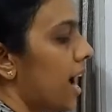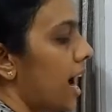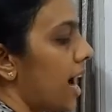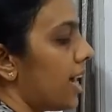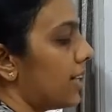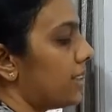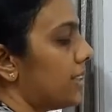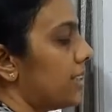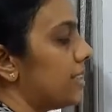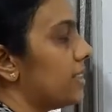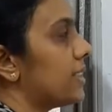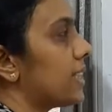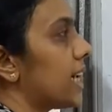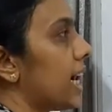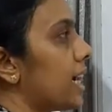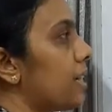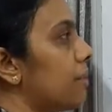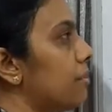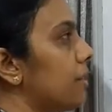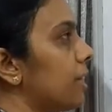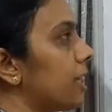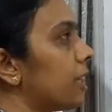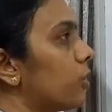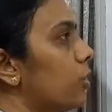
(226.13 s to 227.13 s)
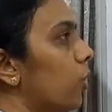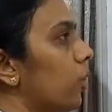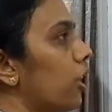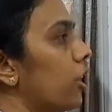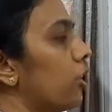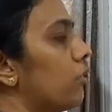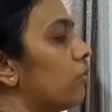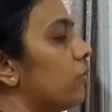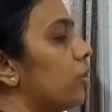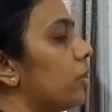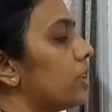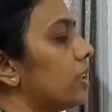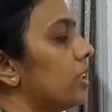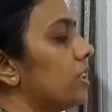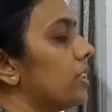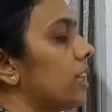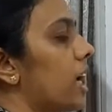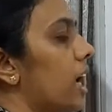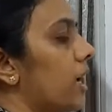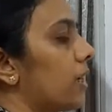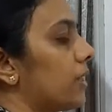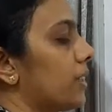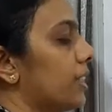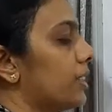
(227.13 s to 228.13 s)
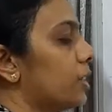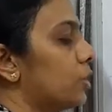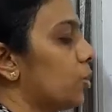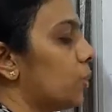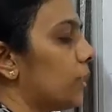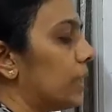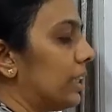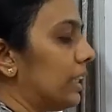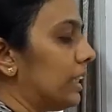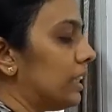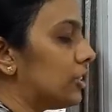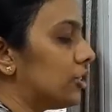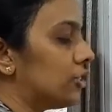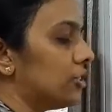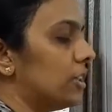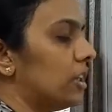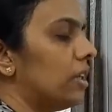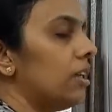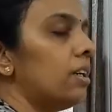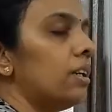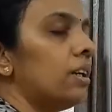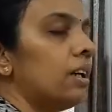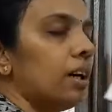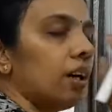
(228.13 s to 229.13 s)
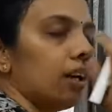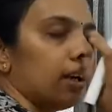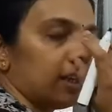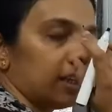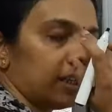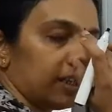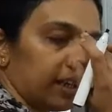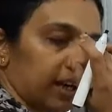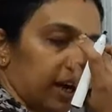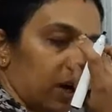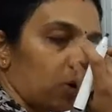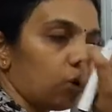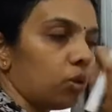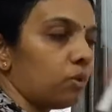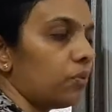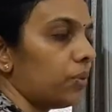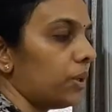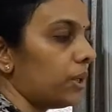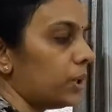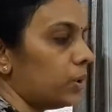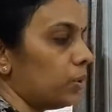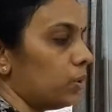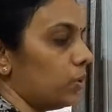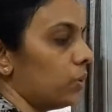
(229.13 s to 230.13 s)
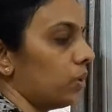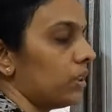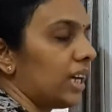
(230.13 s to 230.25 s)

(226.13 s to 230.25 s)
and the time required for the target to reach the ground we know.